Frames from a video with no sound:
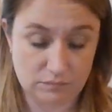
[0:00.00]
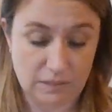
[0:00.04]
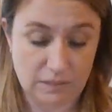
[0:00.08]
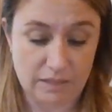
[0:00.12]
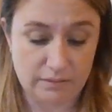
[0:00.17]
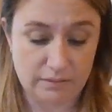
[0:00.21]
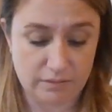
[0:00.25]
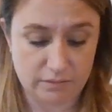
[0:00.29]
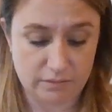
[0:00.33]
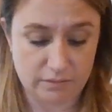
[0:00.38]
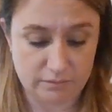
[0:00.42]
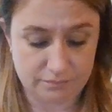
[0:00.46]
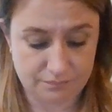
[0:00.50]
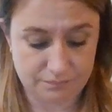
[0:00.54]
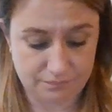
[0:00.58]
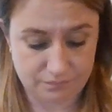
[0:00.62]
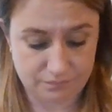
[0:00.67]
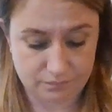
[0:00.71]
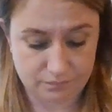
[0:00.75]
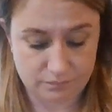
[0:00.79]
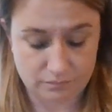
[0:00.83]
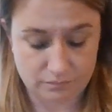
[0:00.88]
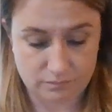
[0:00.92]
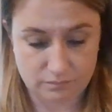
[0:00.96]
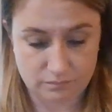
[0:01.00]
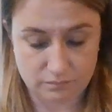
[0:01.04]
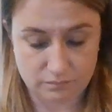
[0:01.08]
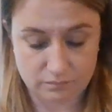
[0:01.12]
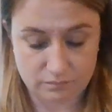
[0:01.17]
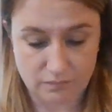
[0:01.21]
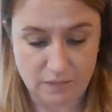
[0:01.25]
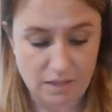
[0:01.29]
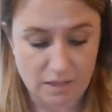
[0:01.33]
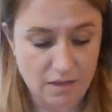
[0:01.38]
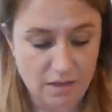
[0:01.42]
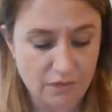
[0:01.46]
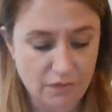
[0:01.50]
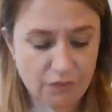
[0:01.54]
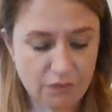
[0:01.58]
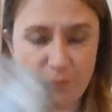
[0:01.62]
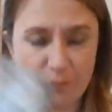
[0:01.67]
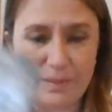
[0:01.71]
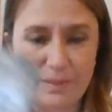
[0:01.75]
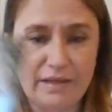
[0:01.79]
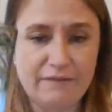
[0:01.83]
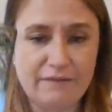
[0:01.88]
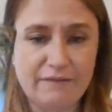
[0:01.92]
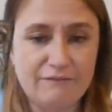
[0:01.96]
I don't know. They're
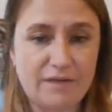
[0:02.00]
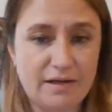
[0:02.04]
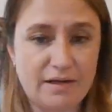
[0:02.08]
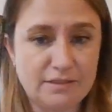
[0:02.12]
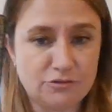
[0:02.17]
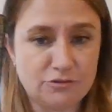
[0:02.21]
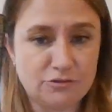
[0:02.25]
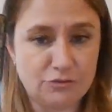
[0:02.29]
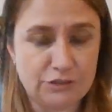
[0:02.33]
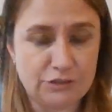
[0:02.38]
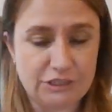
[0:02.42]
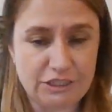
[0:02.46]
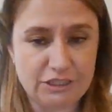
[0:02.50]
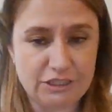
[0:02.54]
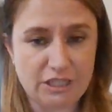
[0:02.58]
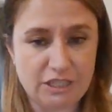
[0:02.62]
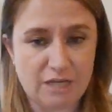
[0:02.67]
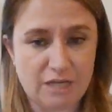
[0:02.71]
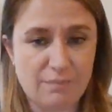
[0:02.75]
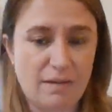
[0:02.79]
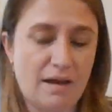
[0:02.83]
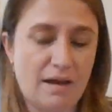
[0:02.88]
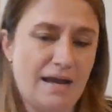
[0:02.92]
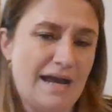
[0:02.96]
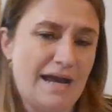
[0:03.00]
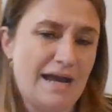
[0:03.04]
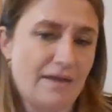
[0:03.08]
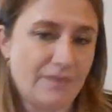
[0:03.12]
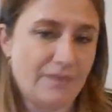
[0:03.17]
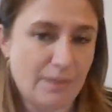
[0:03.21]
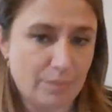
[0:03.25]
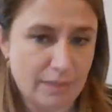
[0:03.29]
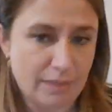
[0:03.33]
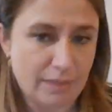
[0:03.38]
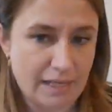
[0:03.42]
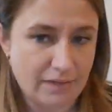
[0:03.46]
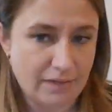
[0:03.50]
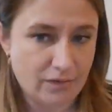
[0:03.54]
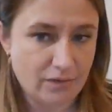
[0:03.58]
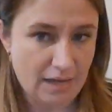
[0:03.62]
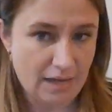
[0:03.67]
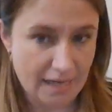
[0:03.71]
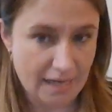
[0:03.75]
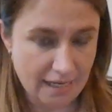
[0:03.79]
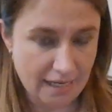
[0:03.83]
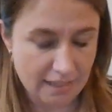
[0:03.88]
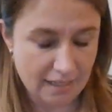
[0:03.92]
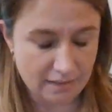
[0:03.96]
being very strategic about how they play their
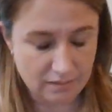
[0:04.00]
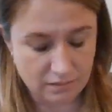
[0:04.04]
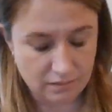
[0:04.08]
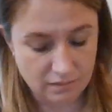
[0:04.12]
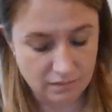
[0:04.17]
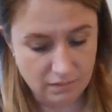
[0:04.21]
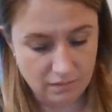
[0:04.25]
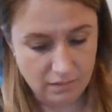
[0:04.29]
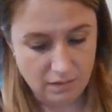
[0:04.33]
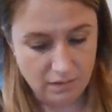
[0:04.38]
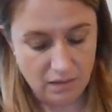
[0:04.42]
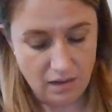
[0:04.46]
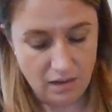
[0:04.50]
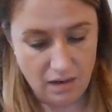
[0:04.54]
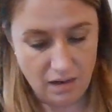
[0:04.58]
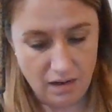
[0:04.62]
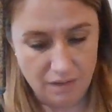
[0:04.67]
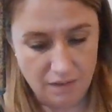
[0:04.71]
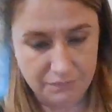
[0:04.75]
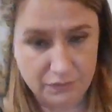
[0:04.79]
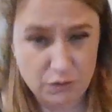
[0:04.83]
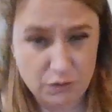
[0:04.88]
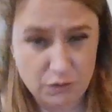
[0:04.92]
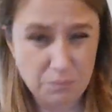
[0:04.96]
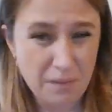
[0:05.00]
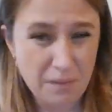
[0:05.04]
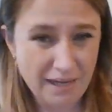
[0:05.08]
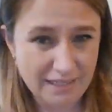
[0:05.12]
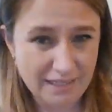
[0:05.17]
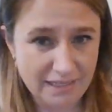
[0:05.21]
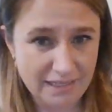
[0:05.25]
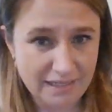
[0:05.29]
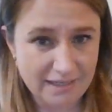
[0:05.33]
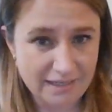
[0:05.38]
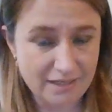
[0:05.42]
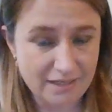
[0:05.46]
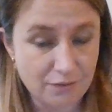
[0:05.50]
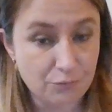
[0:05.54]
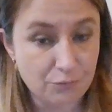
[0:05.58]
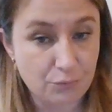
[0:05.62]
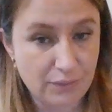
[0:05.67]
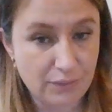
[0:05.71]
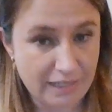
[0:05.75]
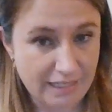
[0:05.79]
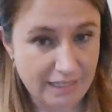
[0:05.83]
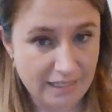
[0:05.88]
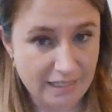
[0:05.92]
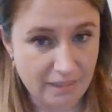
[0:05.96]
hand. You might need to a
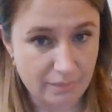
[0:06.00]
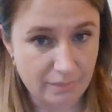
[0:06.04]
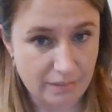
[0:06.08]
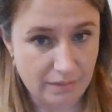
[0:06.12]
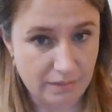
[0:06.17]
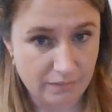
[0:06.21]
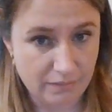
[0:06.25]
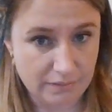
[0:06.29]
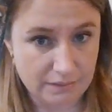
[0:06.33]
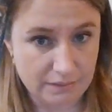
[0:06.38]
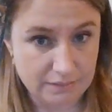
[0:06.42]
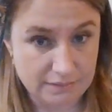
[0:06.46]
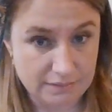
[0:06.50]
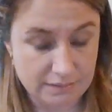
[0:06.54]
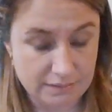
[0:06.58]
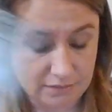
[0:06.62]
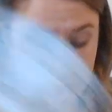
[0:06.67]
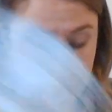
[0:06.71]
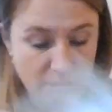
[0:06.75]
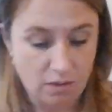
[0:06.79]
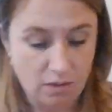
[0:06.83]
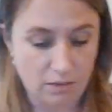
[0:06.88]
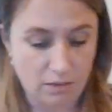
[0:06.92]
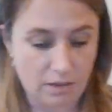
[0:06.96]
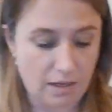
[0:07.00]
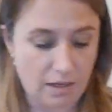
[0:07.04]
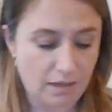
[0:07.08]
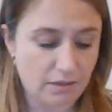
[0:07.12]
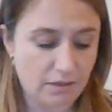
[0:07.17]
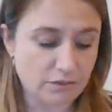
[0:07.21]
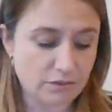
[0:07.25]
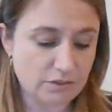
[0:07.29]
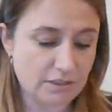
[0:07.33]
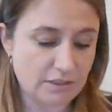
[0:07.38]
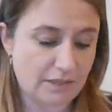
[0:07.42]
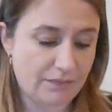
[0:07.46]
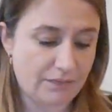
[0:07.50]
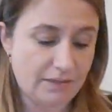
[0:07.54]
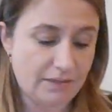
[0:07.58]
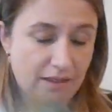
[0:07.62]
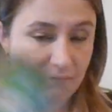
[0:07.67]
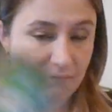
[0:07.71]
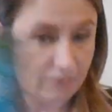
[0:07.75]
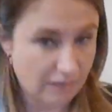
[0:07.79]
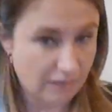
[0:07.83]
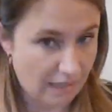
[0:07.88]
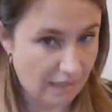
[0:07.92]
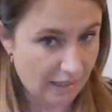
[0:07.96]
reading about this as well. I also got the
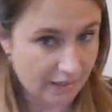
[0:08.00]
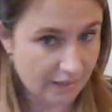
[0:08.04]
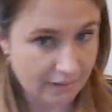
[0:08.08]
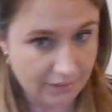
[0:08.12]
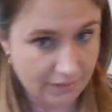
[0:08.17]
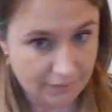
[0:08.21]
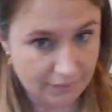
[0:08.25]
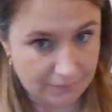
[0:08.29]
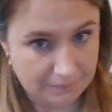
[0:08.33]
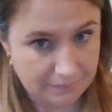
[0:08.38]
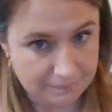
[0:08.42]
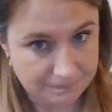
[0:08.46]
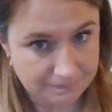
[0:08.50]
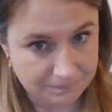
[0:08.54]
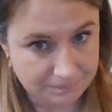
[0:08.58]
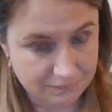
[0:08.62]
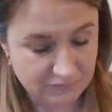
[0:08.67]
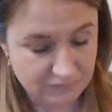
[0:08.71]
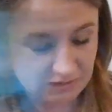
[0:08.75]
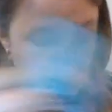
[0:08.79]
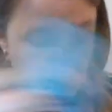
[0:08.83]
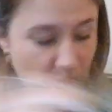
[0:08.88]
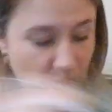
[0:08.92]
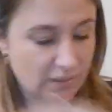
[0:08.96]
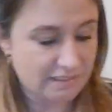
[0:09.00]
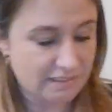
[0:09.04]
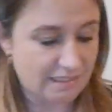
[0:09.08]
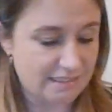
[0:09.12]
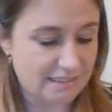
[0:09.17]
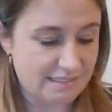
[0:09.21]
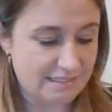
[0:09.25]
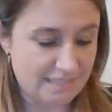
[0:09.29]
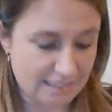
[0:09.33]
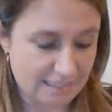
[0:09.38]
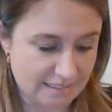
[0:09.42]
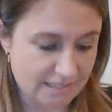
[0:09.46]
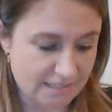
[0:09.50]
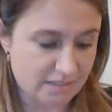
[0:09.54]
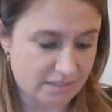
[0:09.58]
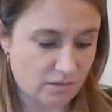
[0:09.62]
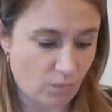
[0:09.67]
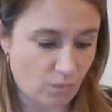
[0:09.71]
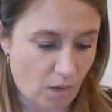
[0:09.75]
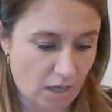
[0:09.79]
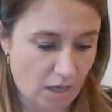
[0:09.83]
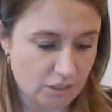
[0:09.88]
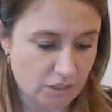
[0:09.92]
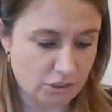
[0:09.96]
evil eye here. Someone is addicted to
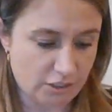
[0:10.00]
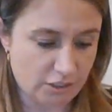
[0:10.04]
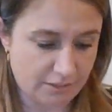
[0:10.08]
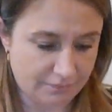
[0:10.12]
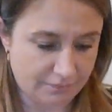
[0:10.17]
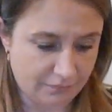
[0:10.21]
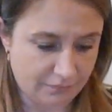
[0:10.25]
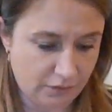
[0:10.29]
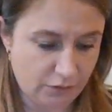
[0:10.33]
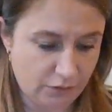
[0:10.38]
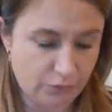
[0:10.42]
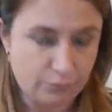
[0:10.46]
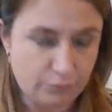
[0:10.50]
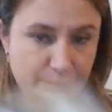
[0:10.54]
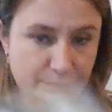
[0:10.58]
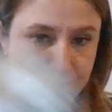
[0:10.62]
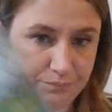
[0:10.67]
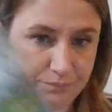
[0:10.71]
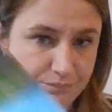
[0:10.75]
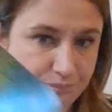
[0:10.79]
watching you.